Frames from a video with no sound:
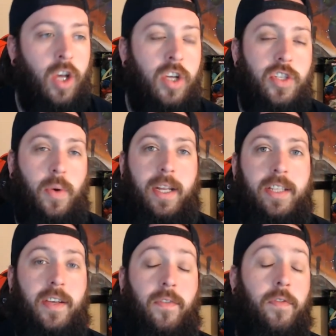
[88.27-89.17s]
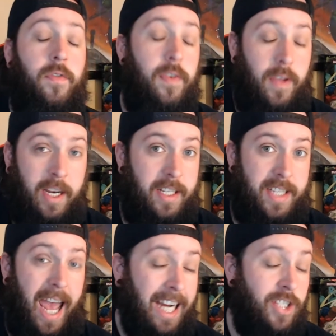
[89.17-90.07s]
So it is
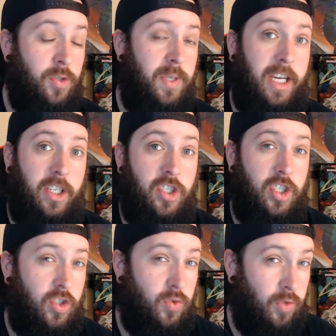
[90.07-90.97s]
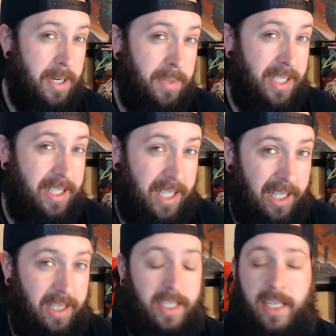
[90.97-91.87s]
actually extremely
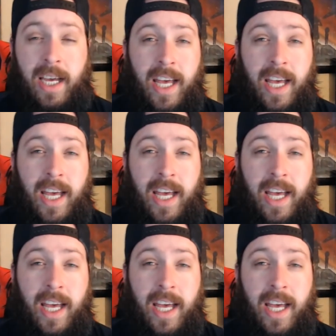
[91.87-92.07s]
likely